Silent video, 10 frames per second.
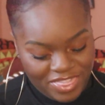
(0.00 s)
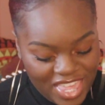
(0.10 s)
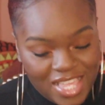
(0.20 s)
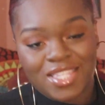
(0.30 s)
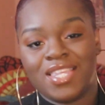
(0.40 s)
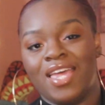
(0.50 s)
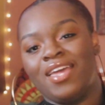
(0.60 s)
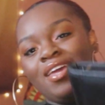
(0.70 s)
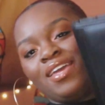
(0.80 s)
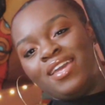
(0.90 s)

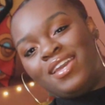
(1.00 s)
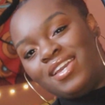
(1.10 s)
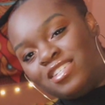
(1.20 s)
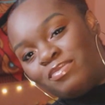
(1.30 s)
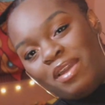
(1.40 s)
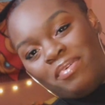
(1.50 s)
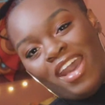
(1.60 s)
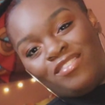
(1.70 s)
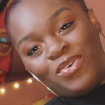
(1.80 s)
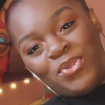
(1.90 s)
this is my
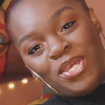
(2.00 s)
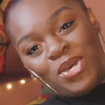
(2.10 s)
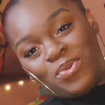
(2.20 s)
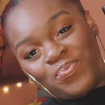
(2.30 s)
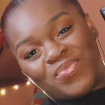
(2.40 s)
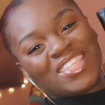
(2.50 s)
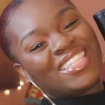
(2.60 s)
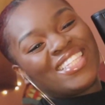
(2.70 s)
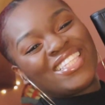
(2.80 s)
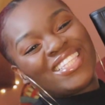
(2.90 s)
padfolio.
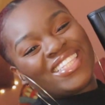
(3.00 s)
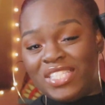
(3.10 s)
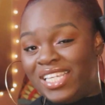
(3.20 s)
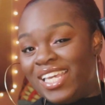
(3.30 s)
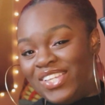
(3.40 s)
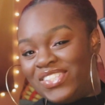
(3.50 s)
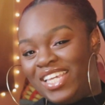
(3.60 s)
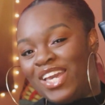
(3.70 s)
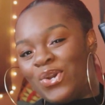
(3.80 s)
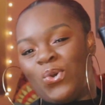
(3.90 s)
You see it? You
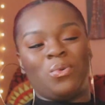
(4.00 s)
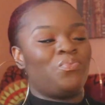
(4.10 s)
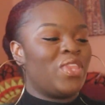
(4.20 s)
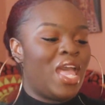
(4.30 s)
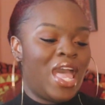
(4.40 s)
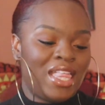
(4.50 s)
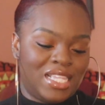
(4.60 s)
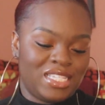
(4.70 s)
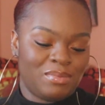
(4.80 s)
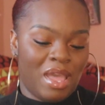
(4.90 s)
see it? Cool.
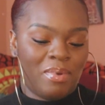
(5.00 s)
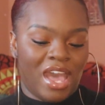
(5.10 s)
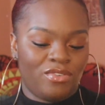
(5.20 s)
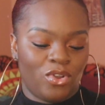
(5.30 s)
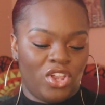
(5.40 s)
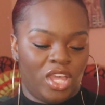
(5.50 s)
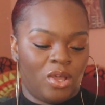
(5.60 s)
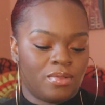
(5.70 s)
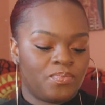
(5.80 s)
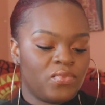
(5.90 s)
This is my
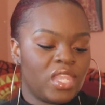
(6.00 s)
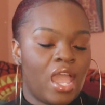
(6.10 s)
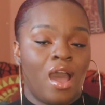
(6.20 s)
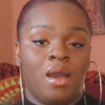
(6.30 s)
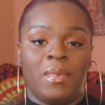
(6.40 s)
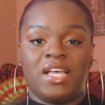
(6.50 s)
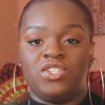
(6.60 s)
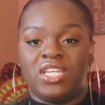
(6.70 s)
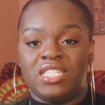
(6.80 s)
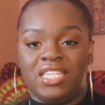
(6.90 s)
padfolio.
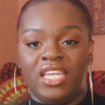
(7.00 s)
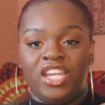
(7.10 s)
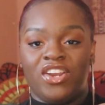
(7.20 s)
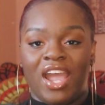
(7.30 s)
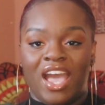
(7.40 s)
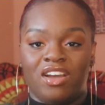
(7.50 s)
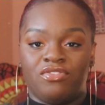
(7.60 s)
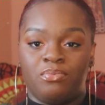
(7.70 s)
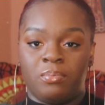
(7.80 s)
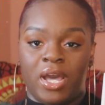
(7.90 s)
As you can see here, I
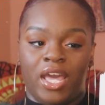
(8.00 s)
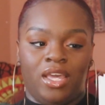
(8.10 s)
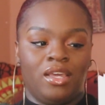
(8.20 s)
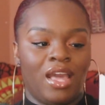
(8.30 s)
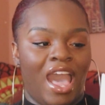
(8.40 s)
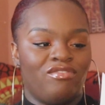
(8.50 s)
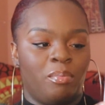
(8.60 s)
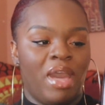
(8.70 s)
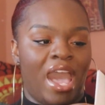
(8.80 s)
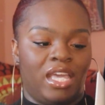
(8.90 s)
have
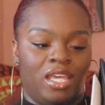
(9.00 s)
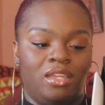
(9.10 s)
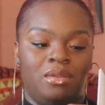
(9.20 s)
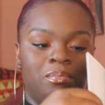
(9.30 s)
a packet